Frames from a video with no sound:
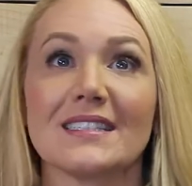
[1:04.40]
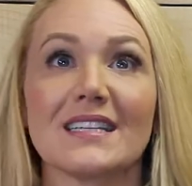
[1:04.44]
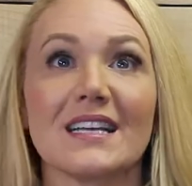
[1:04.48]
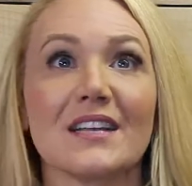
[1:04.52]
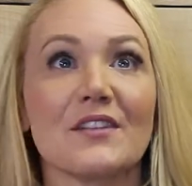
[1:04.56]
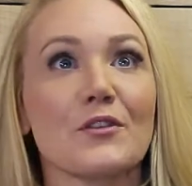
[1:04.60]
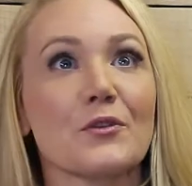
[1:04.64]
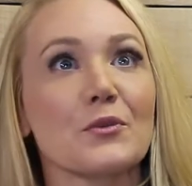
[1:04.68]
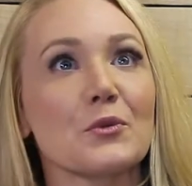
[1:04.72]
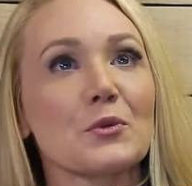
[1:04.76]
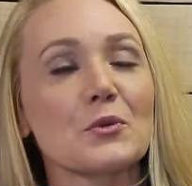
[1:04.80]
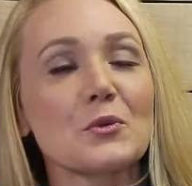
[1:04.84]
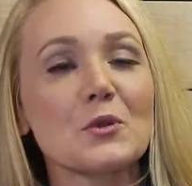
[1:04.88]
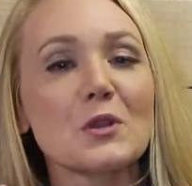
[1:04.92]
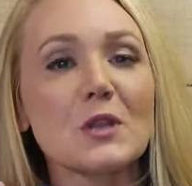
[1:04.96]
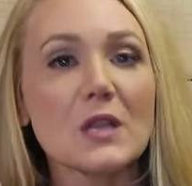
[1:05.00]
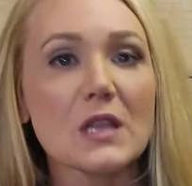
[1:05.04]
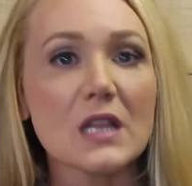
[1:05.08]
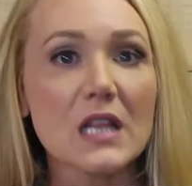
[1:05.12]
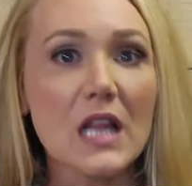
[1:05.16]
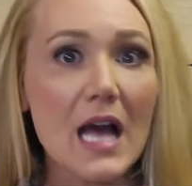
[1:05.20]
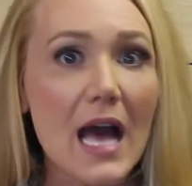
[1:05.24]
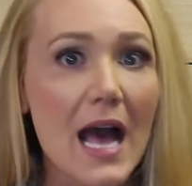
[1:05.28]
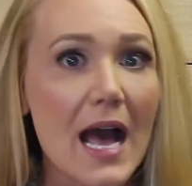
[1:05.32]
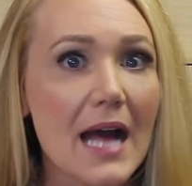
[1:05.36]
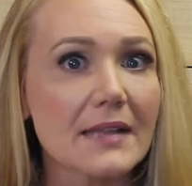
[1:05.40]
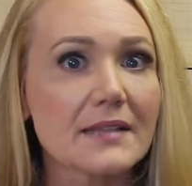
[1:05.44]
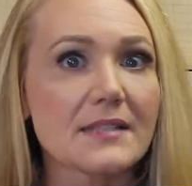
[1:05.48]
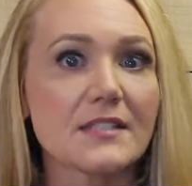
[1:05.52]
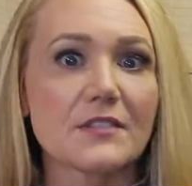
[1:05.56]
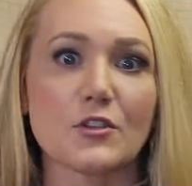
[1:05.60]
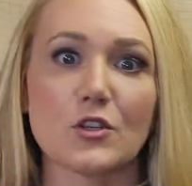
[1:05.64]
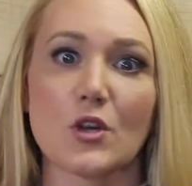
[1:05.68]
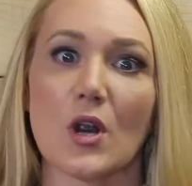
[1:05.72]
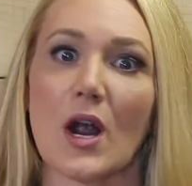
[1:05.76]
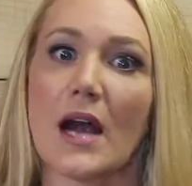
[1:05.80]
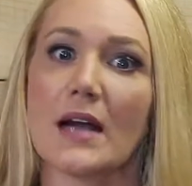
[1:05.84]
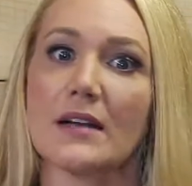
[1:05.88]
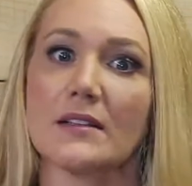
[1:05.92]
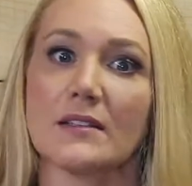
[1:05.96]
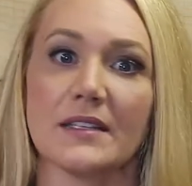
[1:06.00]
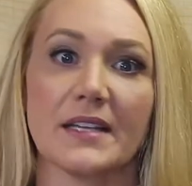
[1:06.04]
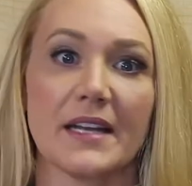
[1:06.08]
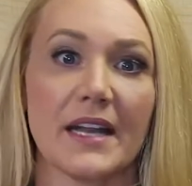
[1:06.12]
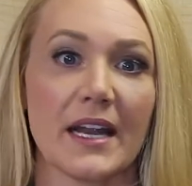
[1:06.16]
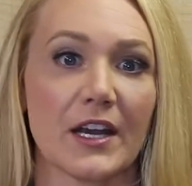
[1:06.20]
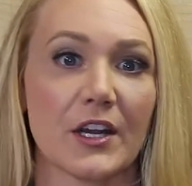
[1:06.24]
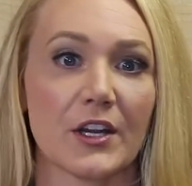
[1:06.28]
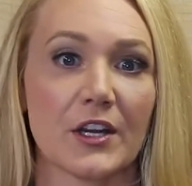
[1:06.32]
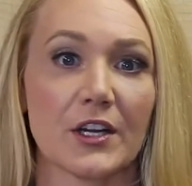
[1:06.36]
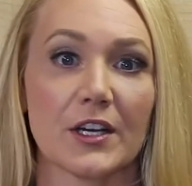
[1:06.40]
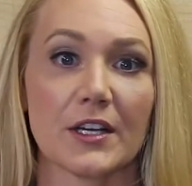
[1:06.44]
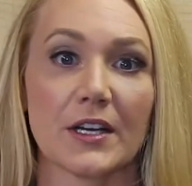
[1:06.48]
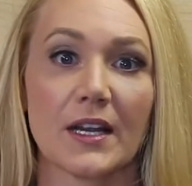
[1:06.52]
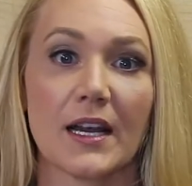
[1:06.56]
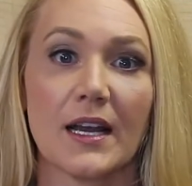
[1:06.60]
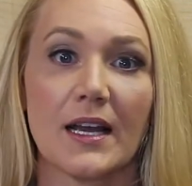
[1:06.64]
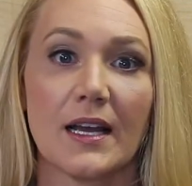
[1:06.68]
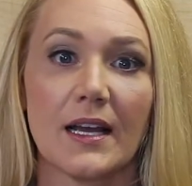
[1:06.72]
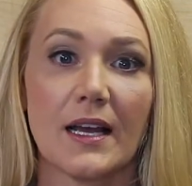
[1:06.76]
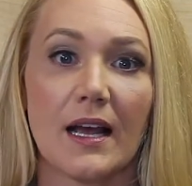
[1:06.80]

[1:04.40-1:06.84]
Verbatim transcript: and through lots of trial and error,